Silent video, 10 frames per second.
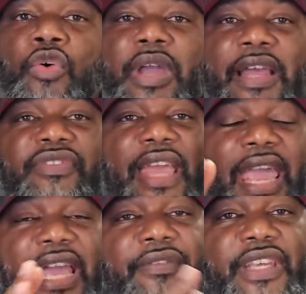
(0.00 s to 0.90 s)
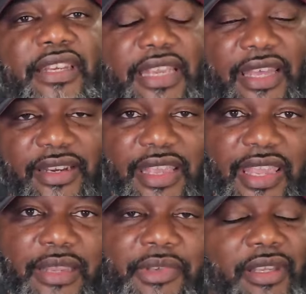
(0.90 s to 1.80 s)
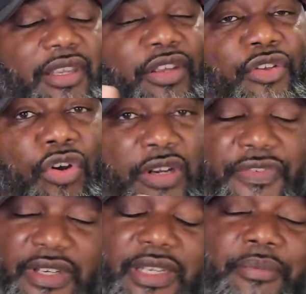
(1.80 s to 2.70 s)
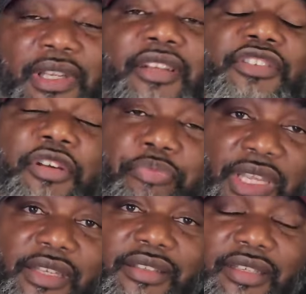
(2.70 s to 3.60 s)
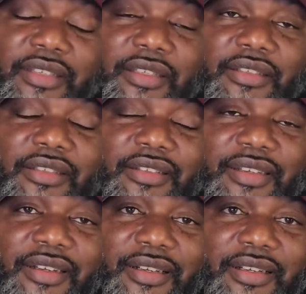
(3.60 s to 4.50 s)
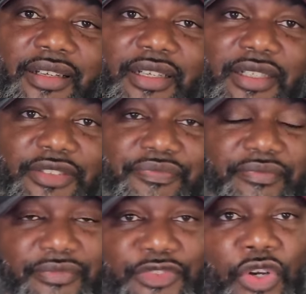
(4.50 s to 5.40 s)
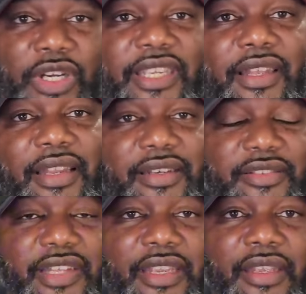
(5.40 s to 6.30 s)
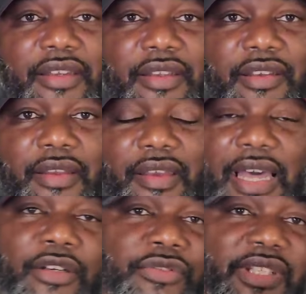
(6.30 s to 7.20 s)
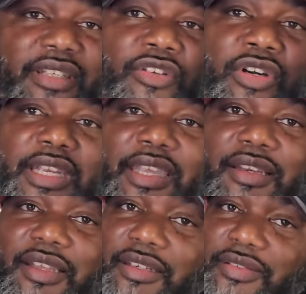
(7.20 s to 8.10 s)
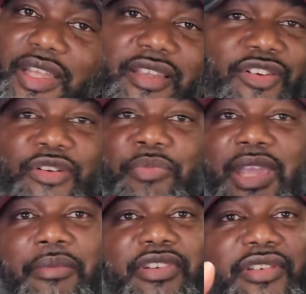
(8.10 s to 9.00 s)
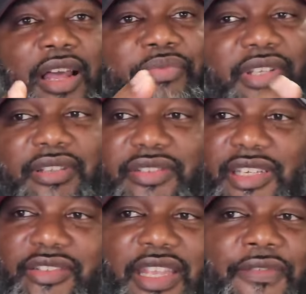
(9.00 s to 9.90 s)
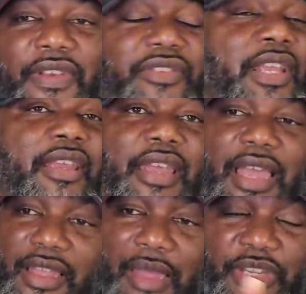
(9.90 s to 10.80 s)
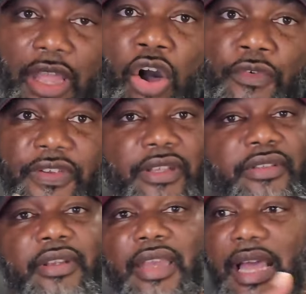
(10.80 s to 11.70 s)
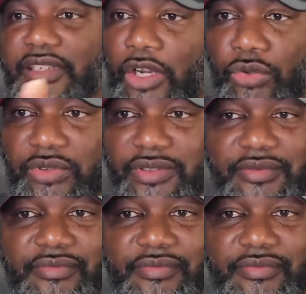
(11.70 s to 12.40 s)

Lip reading: have to have that kind of game in order for them to beat North Carolina State. I don't think North Carolina State going to be able to stop Tennessee's defense. I mean, offense. I don't.